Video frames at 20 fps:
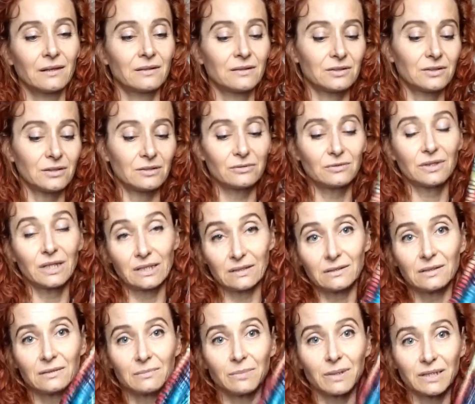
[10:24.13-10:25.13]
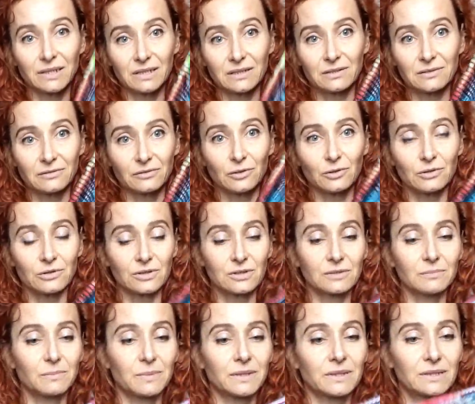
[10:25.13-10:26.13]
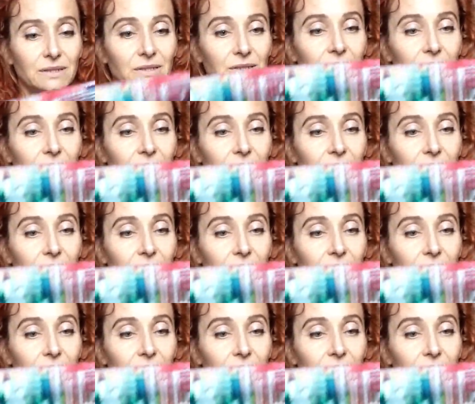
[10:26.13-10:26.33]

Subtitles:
So, and the bias, of course, but